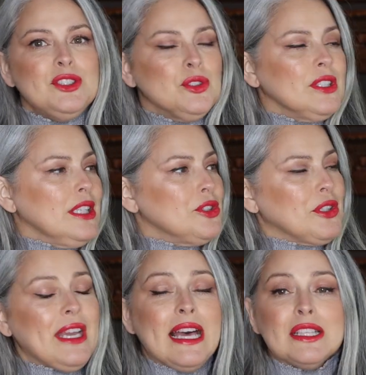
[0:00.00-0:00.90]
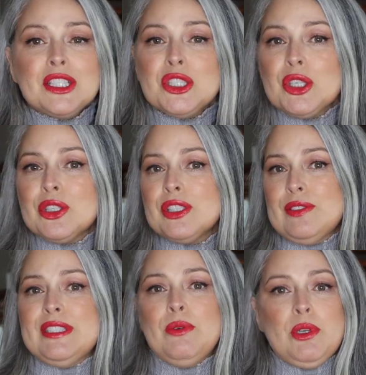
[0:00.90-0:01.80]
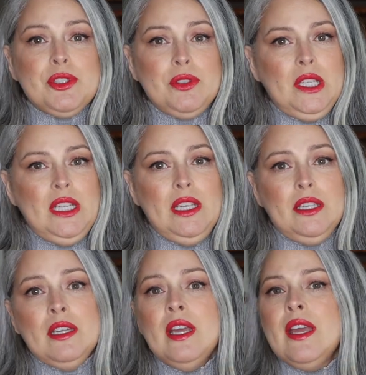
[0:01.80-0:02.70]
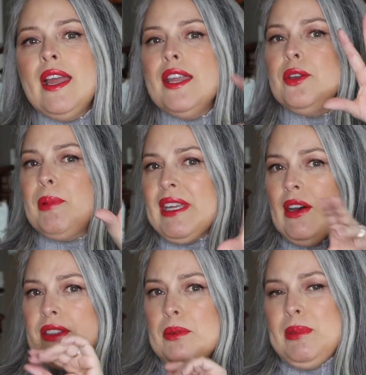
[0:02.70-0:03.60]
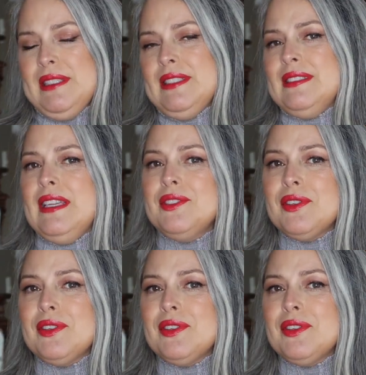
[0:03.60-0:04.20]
you look at your calendar, you see what you need, and you pick out the pieces that you